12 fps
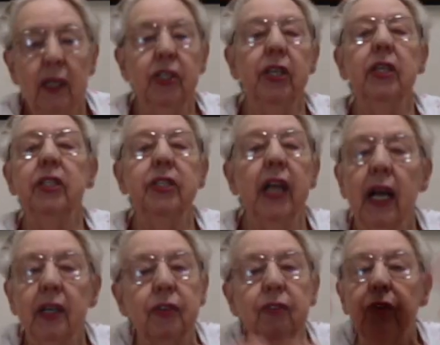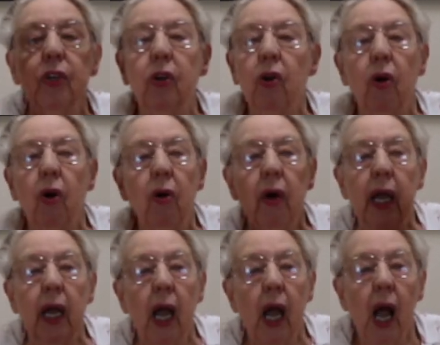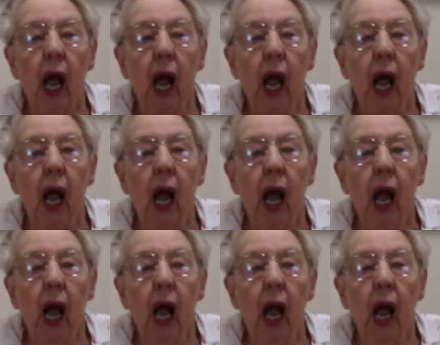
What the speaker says: G stands for glory,